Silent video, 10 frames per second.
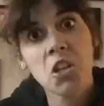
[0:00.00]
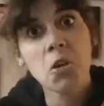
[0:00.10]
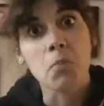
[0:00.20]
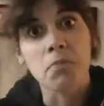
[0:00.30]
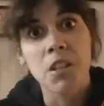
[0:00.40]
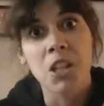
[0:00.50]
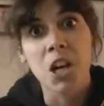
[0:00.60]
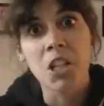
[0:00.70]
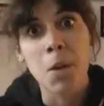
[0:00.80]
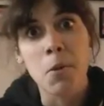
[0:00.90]
So,
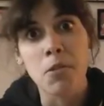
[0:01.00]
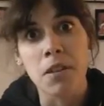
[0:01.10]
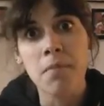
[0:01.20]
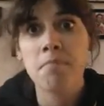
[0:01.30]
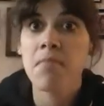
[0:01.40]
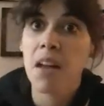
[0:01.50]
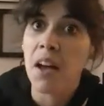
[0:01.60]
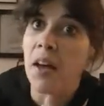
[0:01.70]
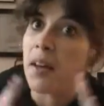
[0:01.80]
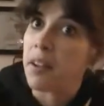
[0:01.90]
long time no see.
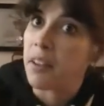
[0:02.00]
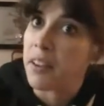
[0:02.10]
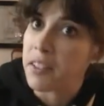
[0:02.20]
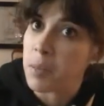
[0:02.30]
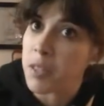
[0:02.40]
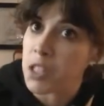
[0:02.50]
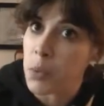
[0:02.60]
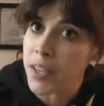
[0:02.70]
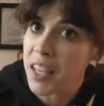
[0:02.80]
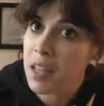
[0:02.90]
I had a crazy
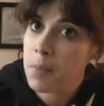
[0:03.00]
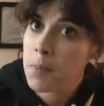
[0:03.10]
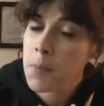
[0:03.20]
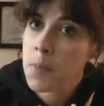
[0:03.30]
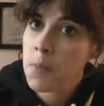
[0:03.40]
busy weekend